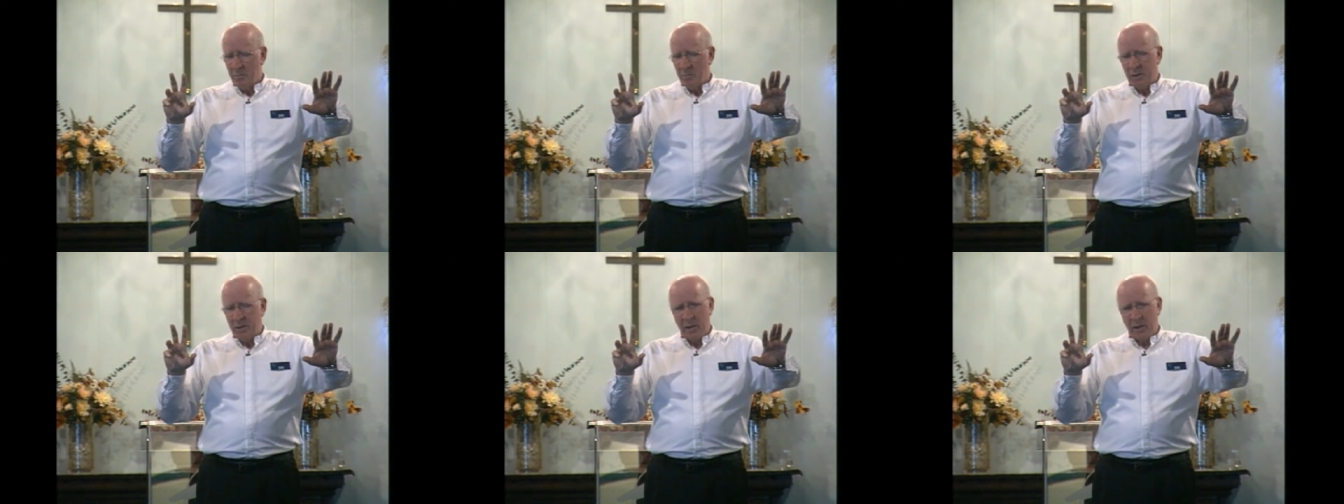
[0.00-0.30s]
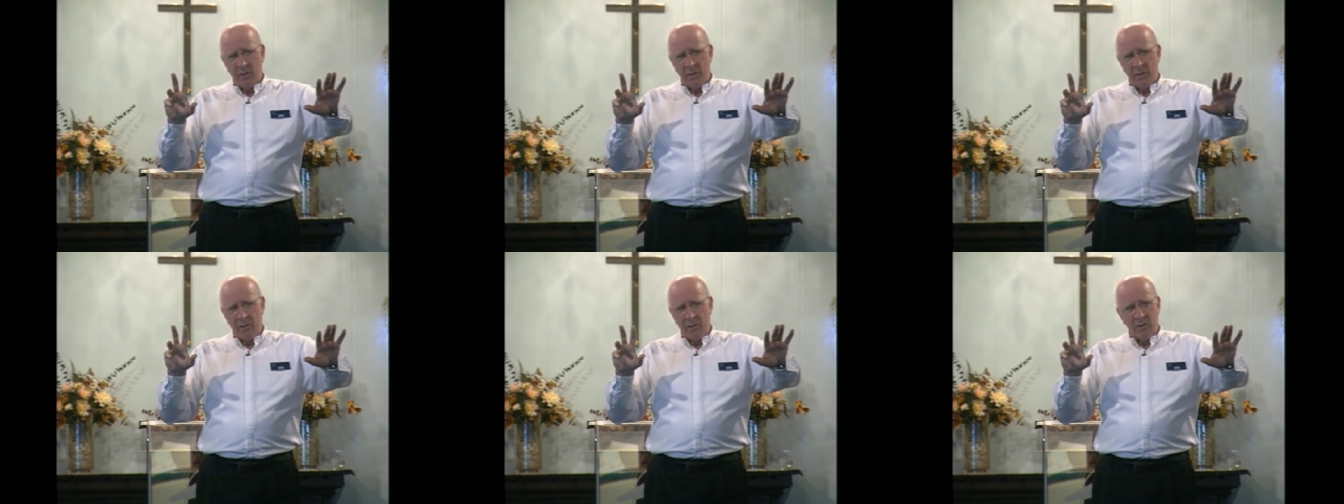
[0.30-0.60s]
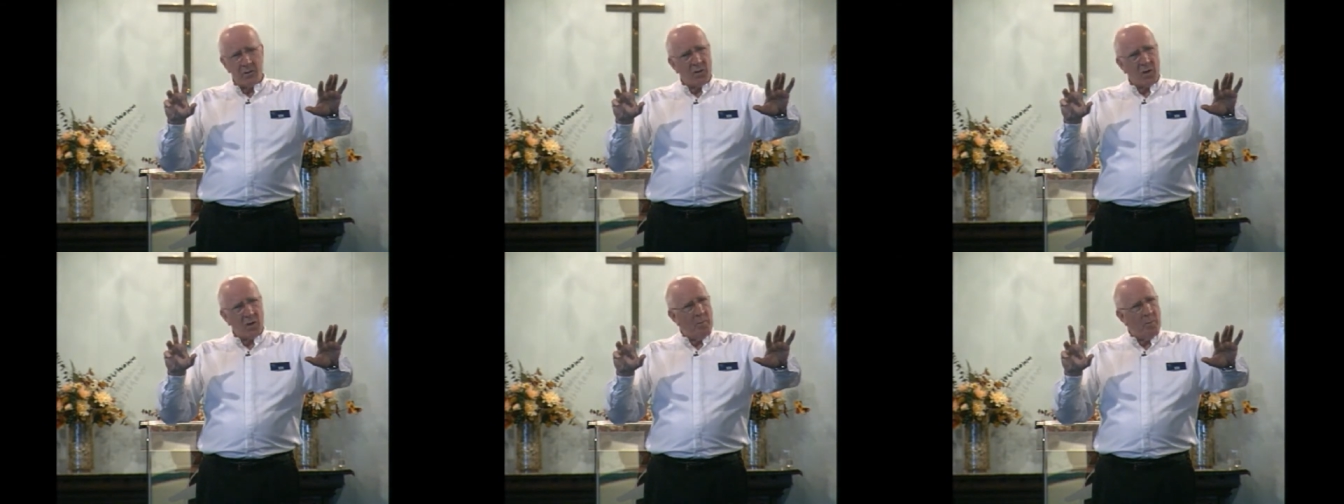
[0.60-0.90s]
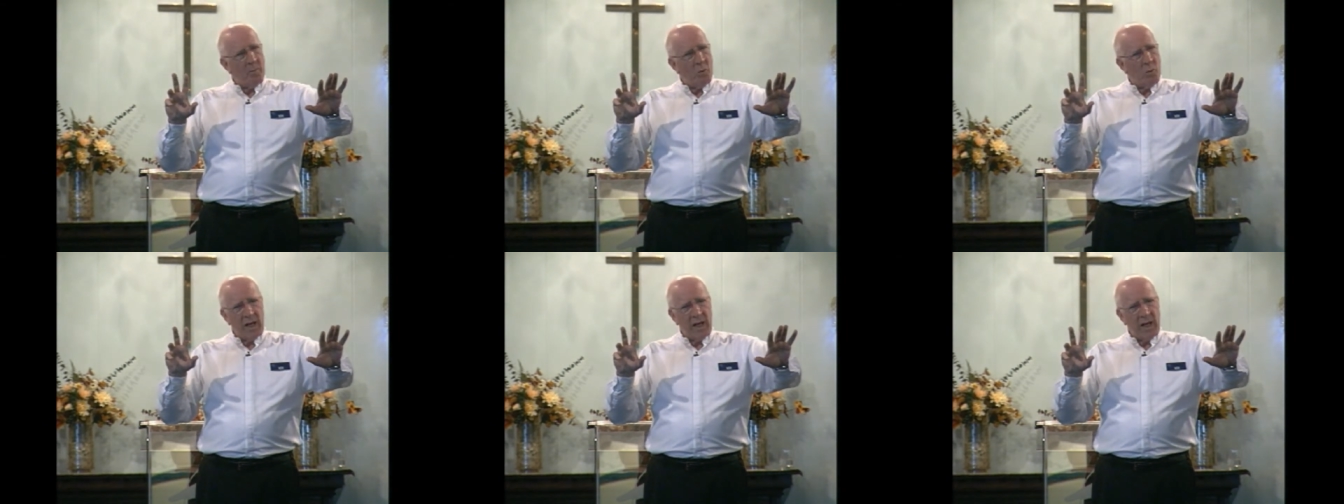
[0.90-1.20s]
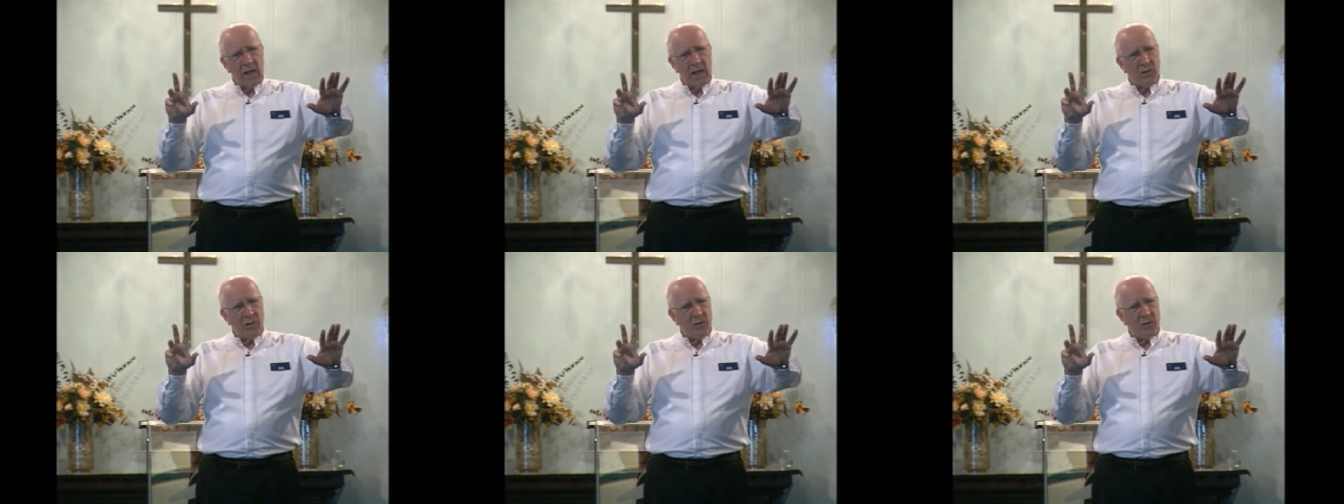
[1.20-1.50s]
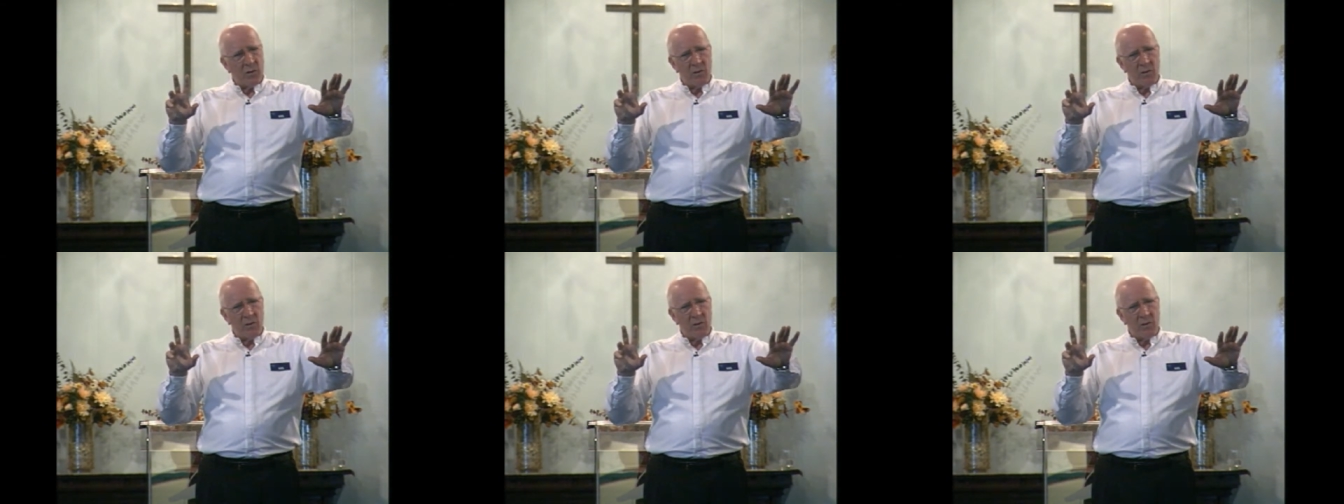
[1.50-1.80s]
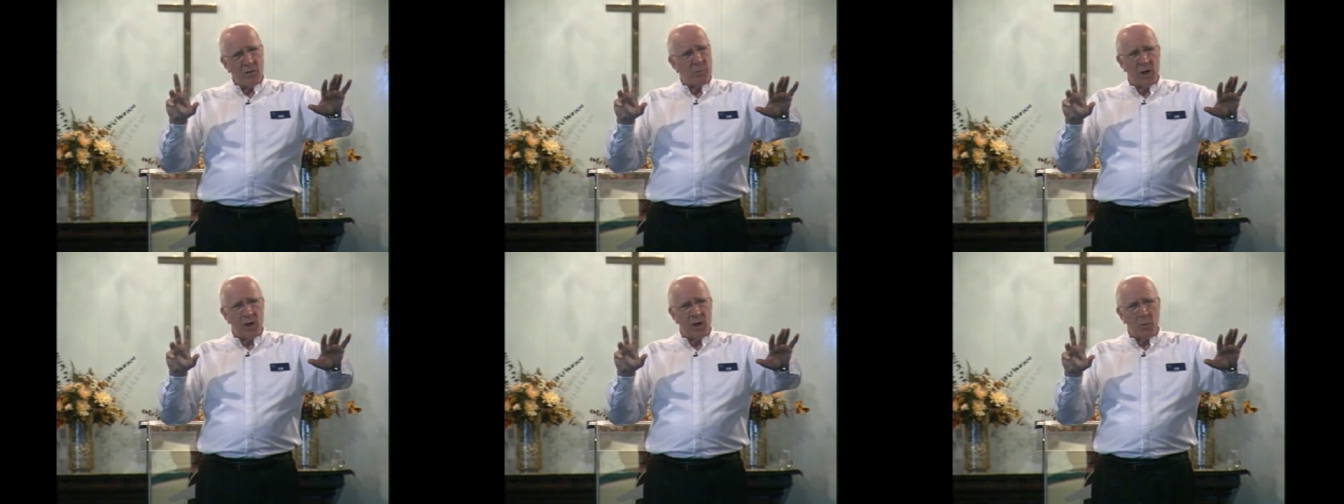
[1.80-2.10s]
but in some way
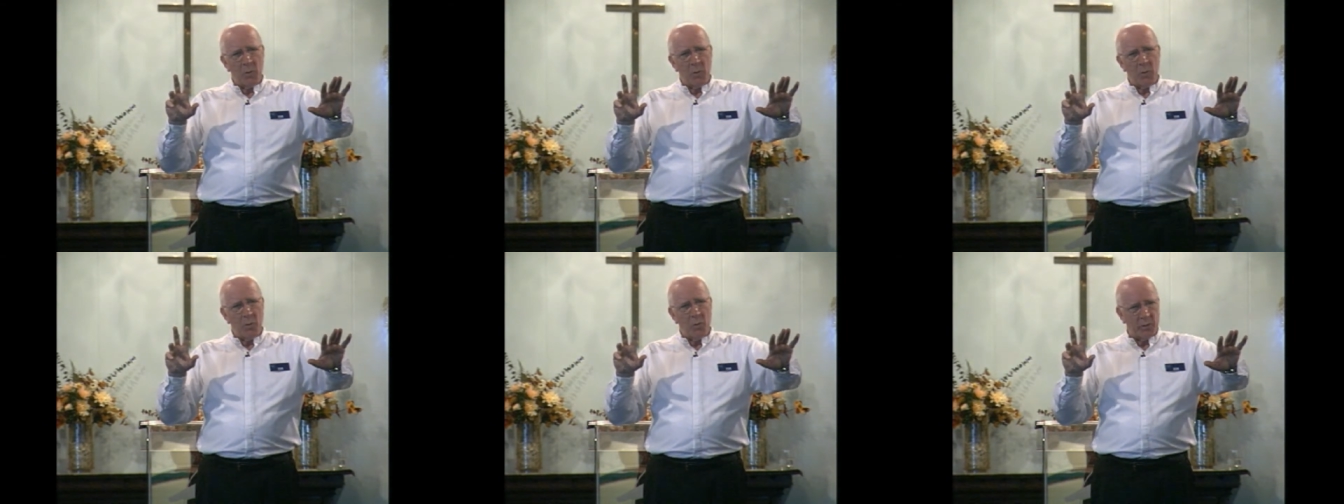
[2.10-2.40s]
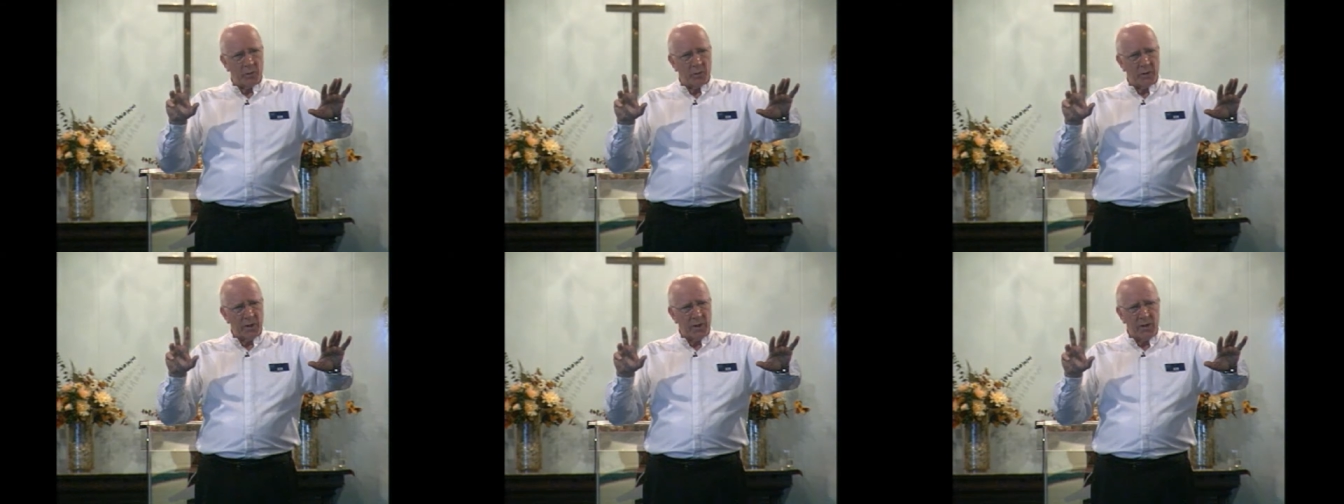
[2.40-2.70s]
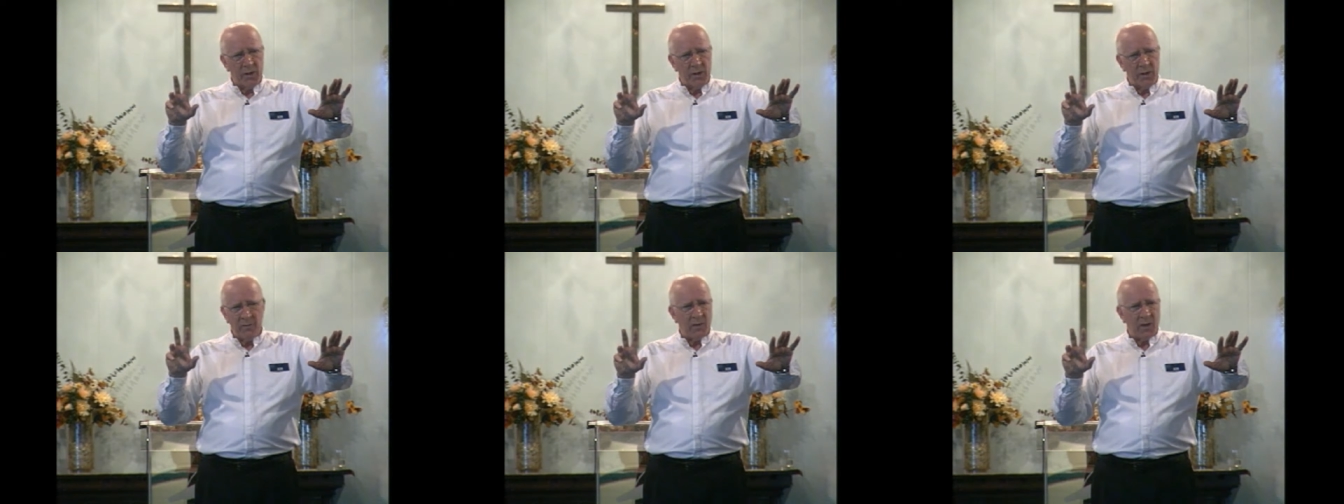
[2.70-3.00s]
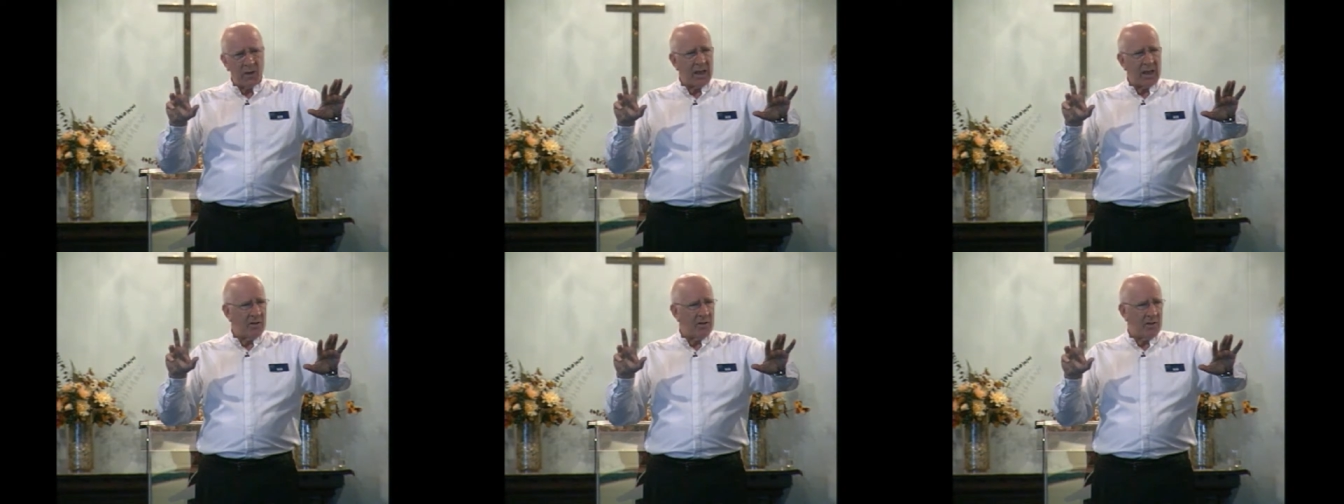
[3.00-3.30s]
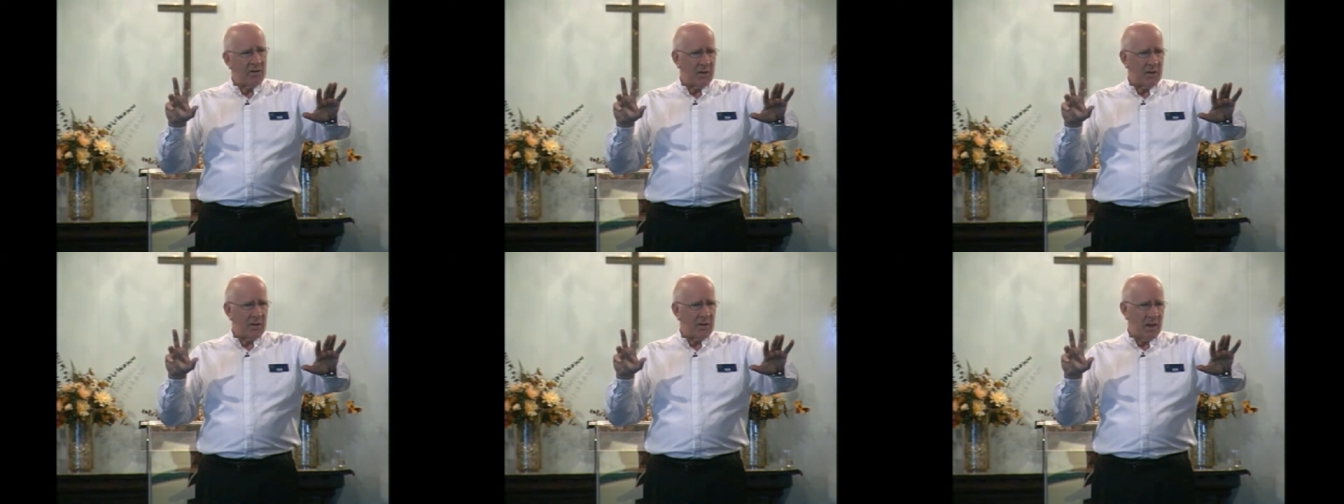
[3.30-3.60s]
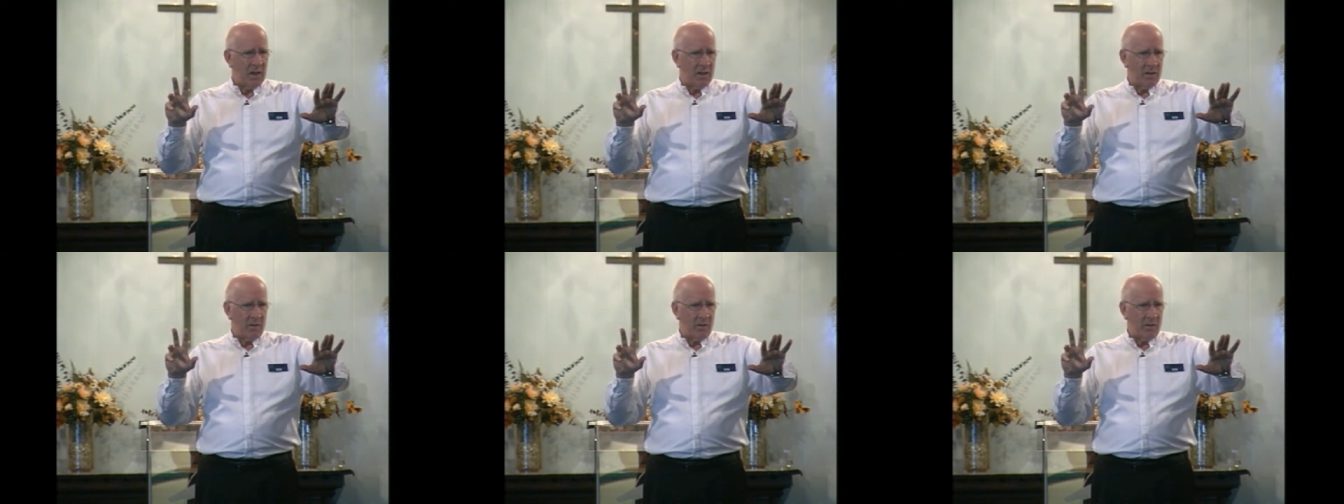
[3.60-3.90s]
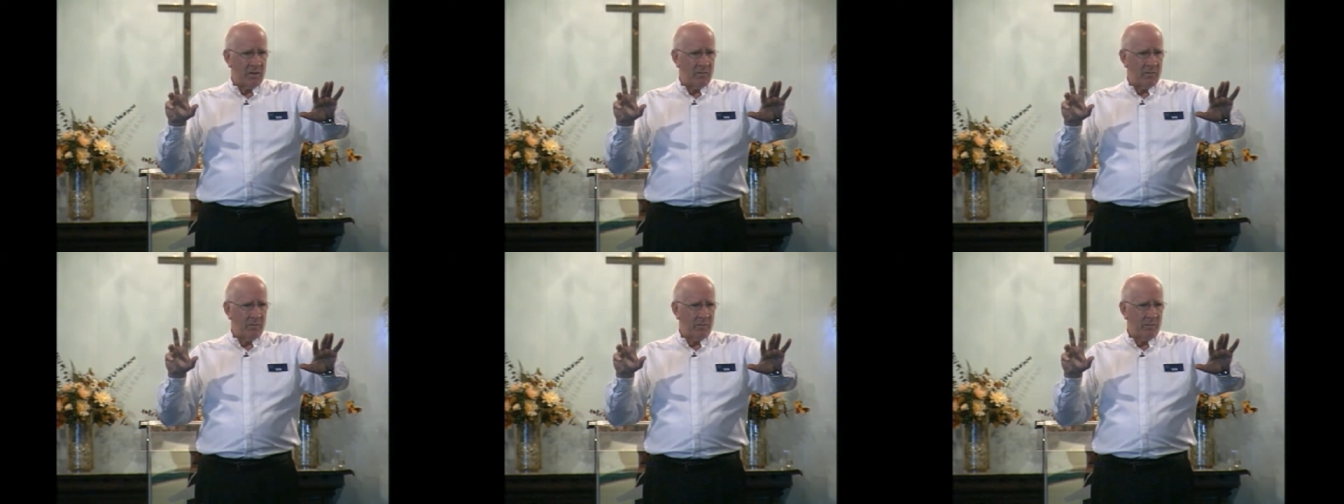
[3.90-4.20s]
serves my world, even if I can't see it.